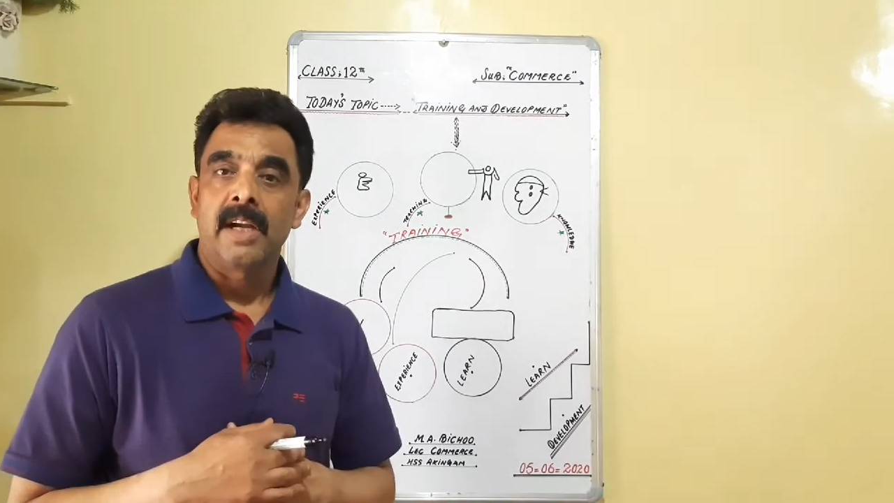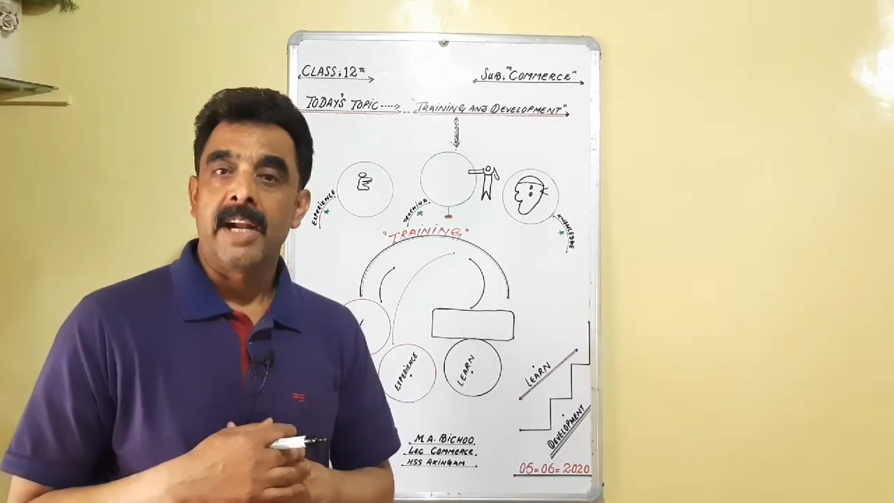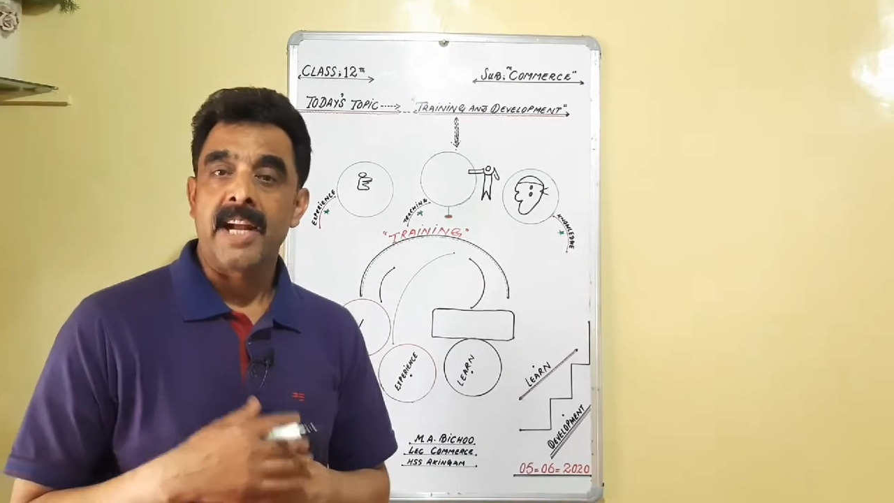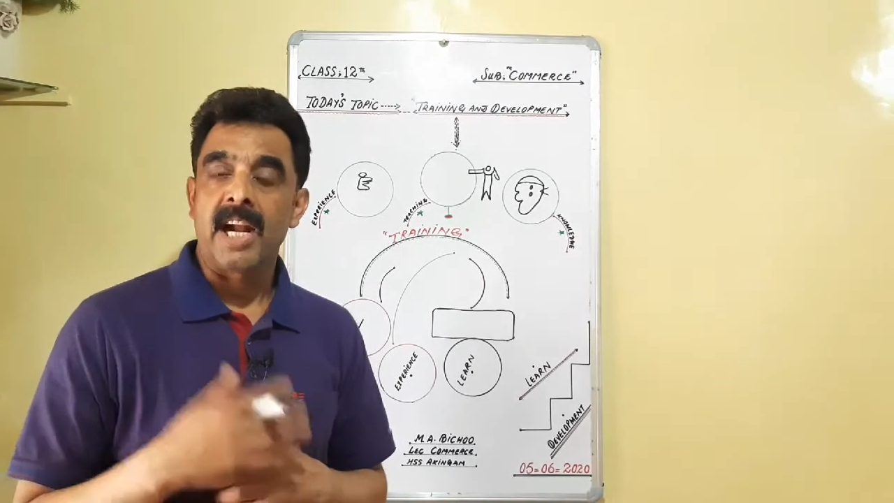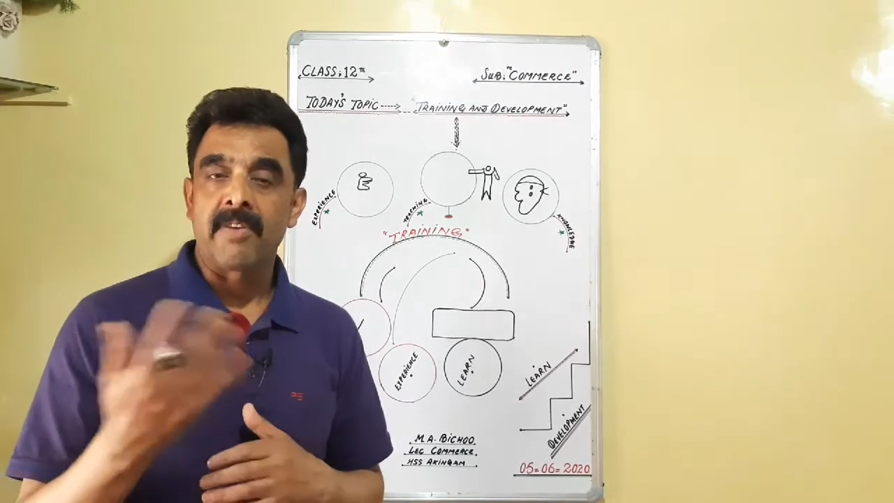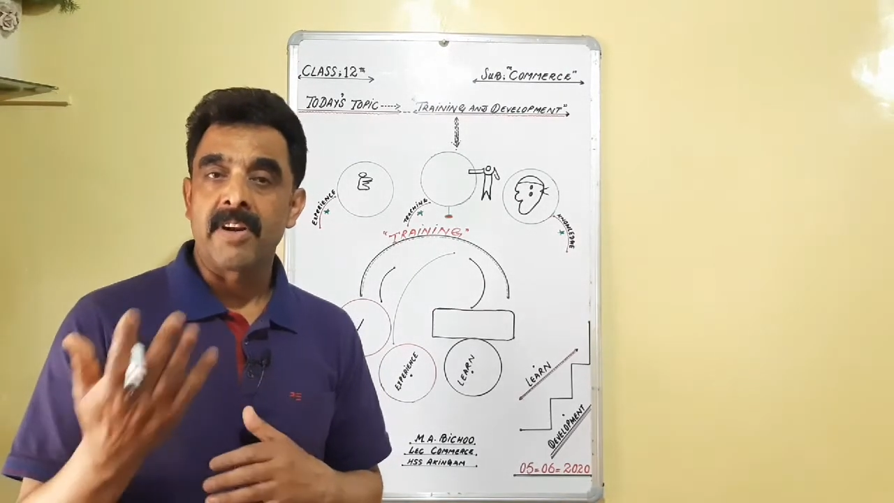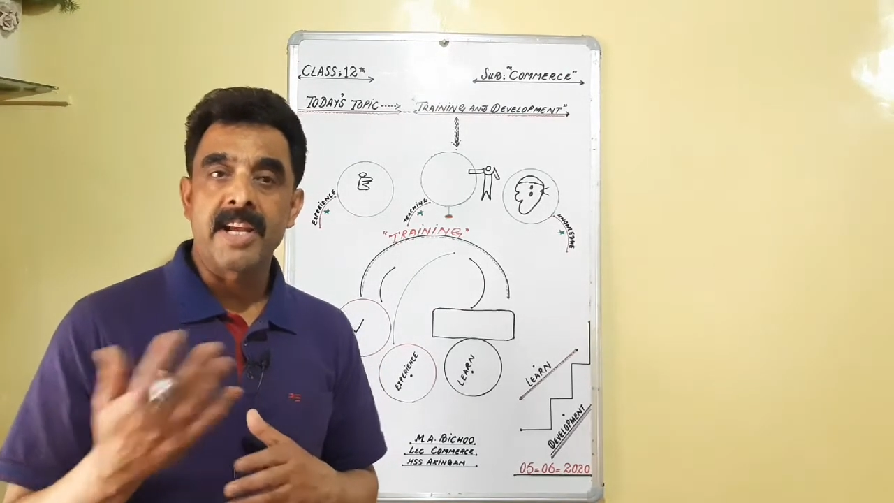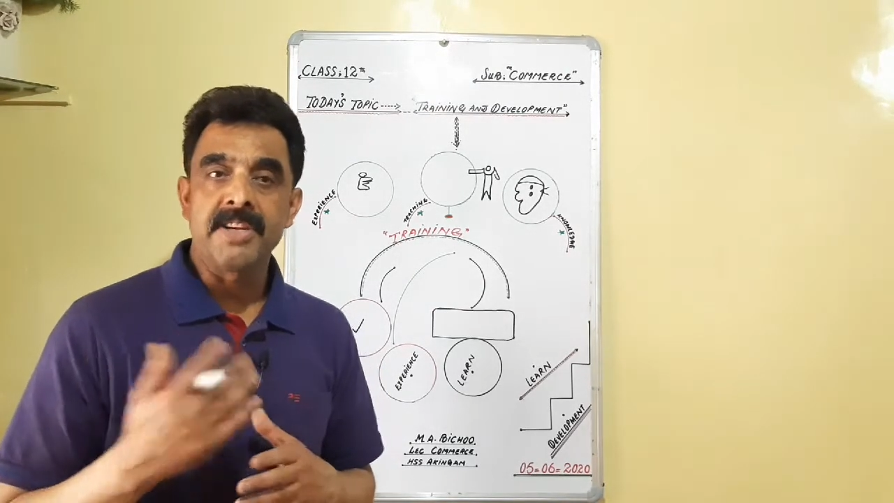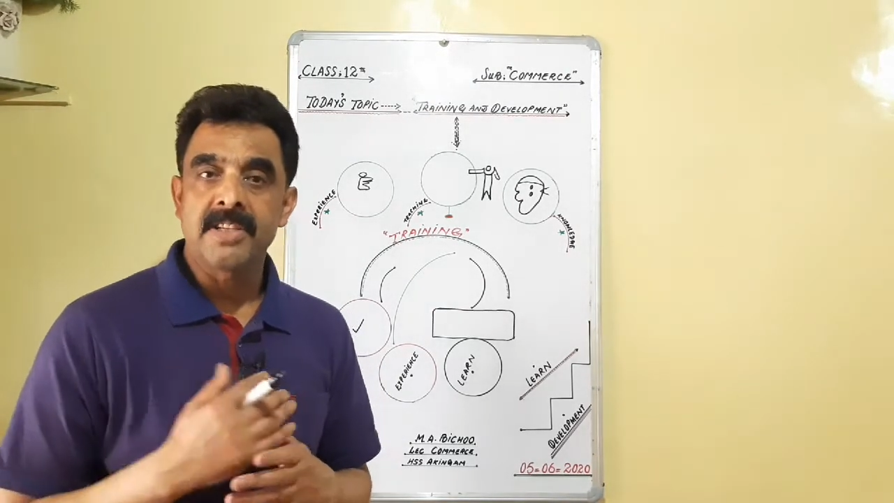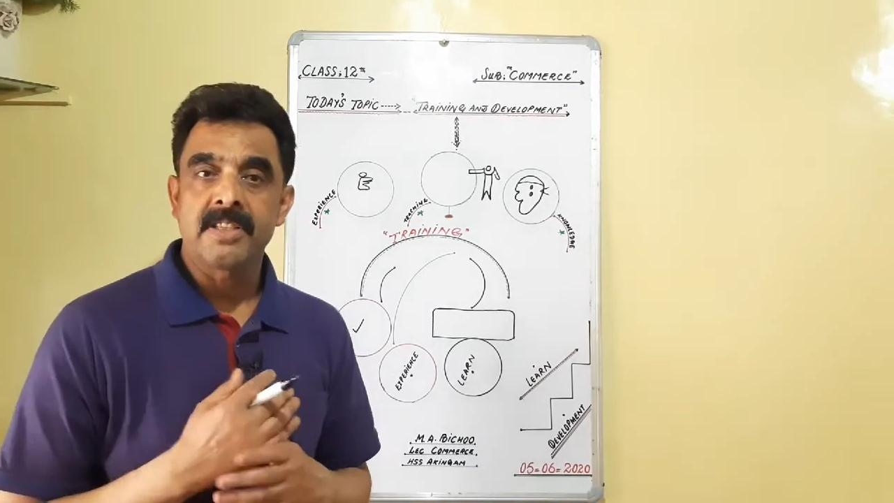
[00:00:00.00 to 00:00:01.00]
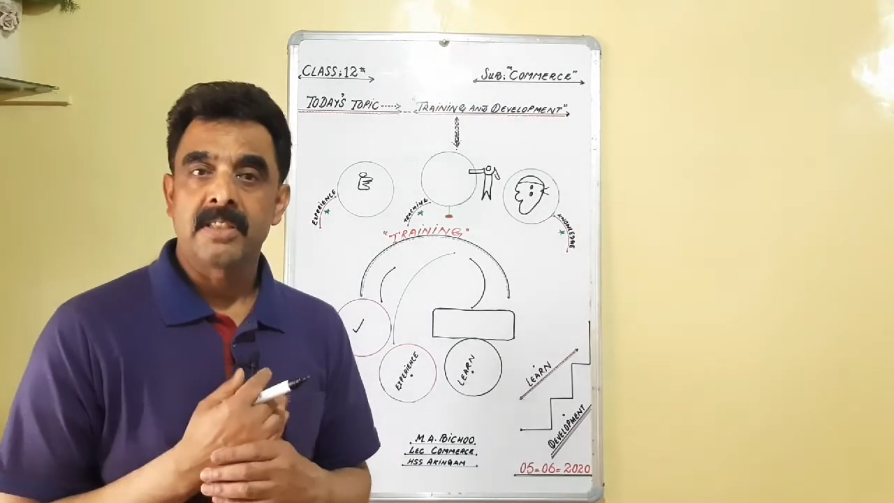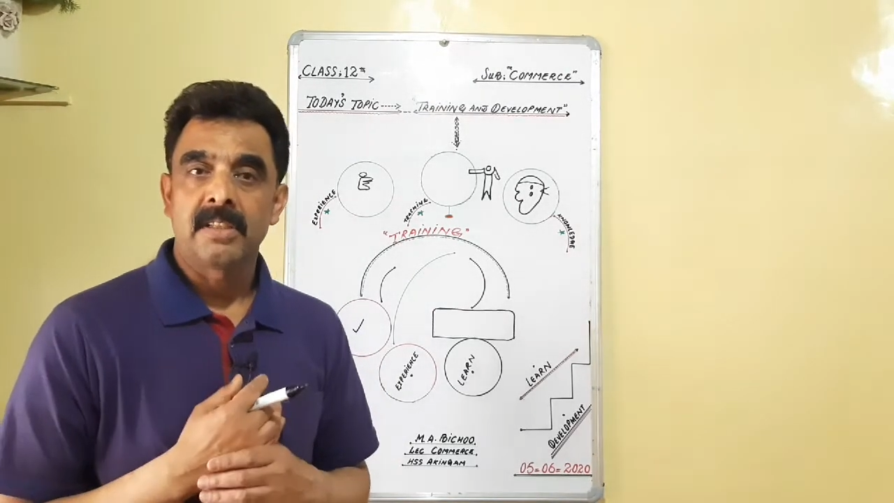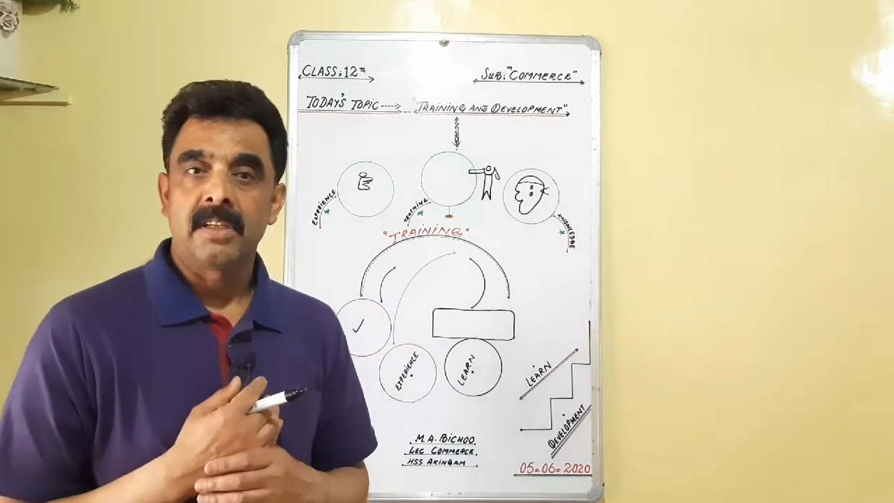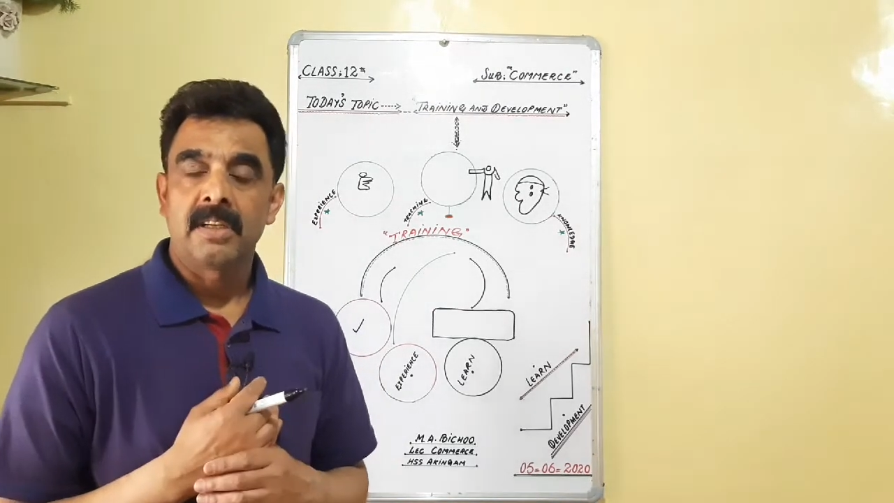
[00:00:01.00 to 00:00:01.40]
and advantages.